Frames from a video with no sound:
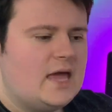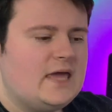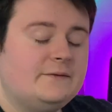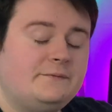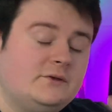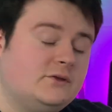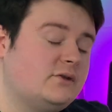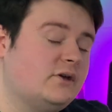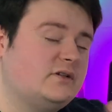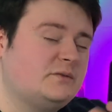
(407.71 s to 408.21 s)
If
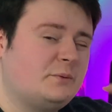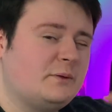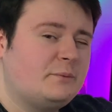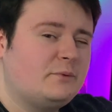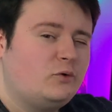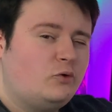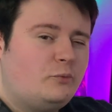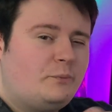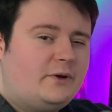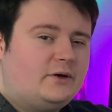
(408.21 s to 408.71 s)
you search
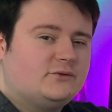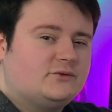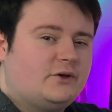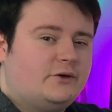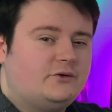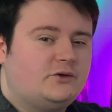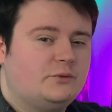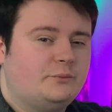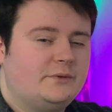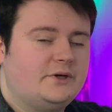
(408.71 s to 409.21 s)
people who've been on
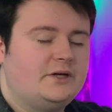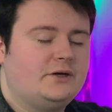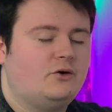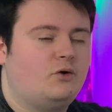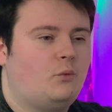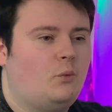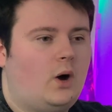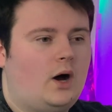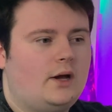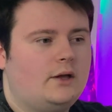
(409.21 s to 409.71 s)
social media
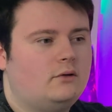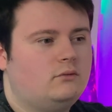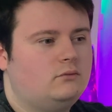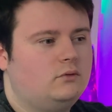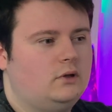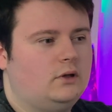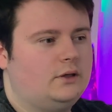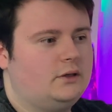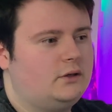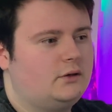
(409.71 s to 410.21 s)
a while,
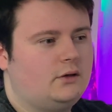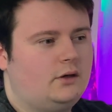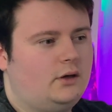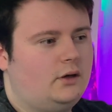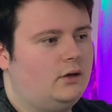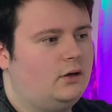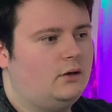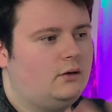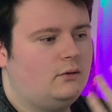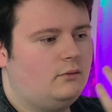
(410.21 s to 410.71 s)
like
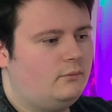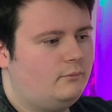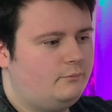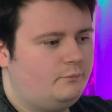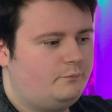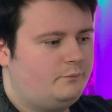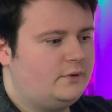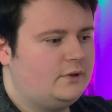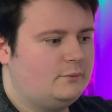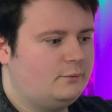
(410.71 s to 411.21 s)

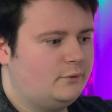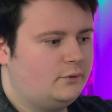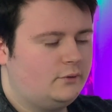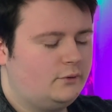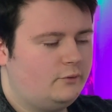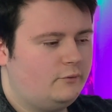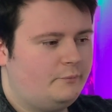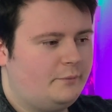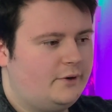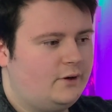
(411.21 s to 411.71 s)
people
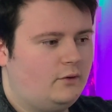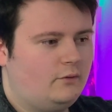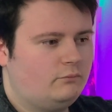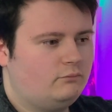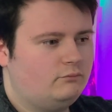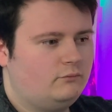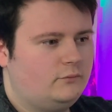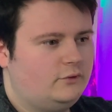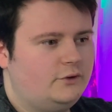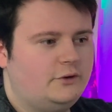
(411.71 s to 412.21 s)
who have been
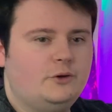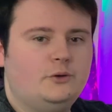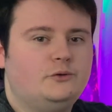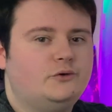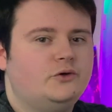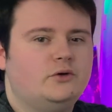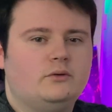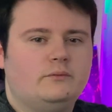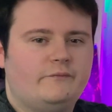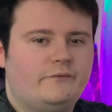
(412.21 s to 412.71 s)
on
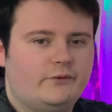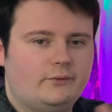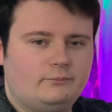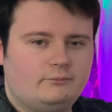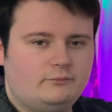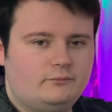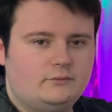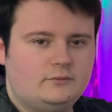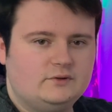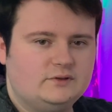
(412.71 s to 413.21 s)
YouTube for
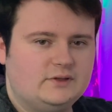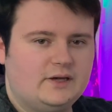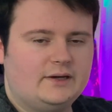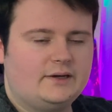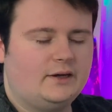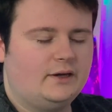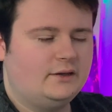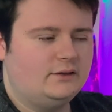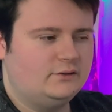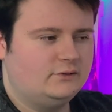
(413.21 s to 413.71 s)

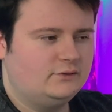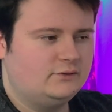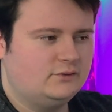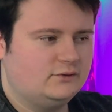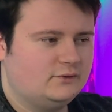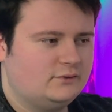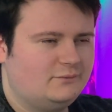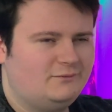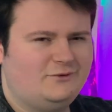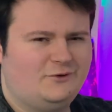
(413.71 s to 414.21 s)
decades,
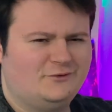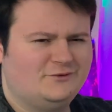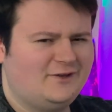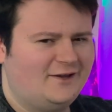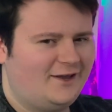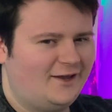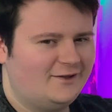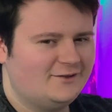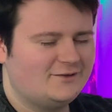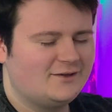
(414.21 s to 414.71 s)
and not
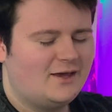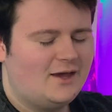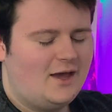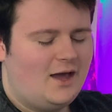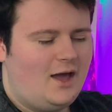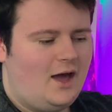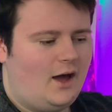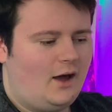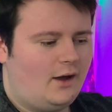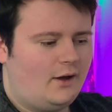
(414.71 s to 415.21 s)
decades,
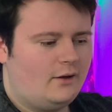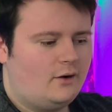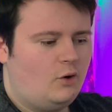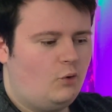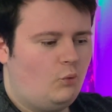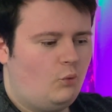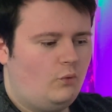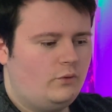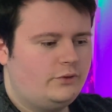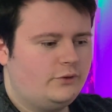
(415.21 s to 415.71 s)

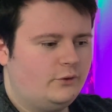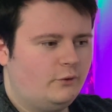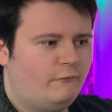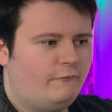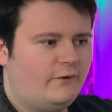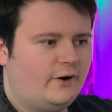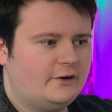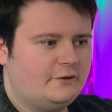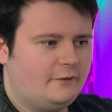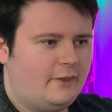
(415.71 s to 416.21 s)
you'll
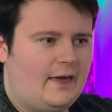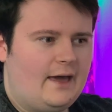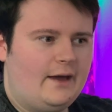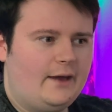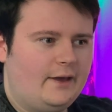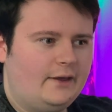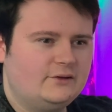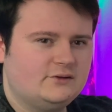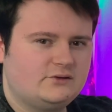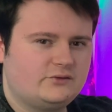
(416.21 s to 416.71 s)
find
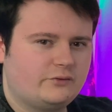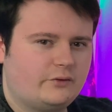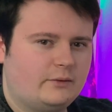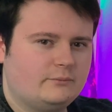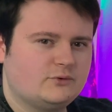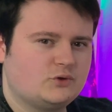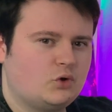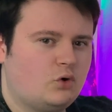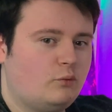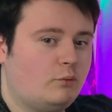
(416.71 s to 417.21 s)
their
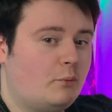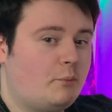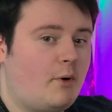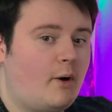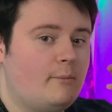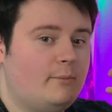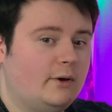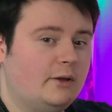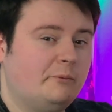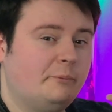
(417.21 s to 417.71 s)
Instagram score will
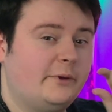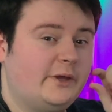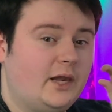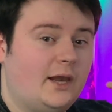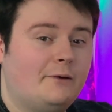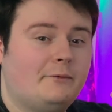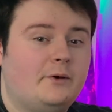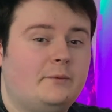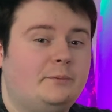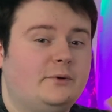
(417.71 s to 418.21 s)
probably be
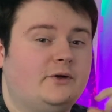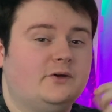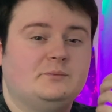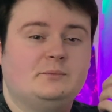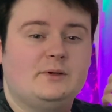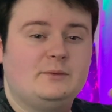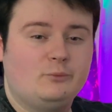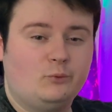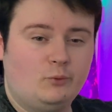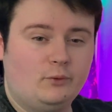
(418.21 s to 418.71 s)
lower because
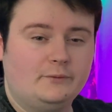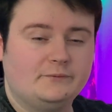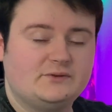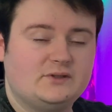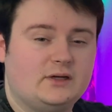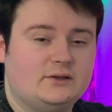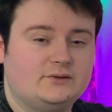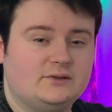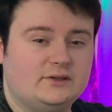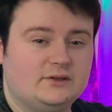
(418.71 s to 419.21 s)
people will have
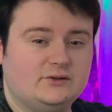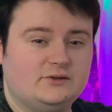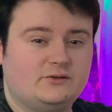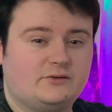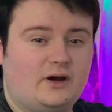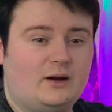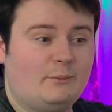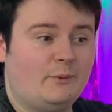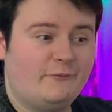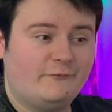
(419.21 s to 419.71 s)
started
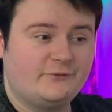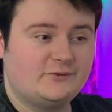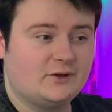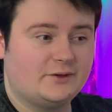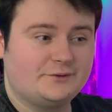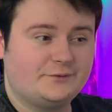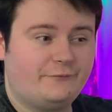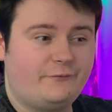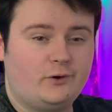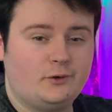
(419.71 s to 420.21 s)
Instagram and
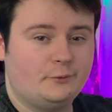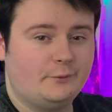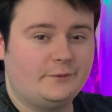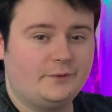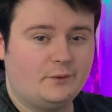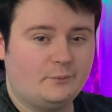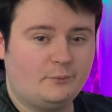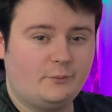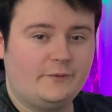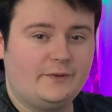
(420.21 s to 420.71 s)
started following
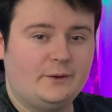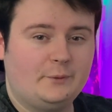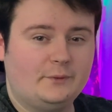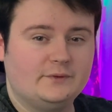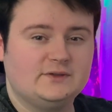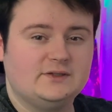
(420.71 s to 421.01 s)
them when they were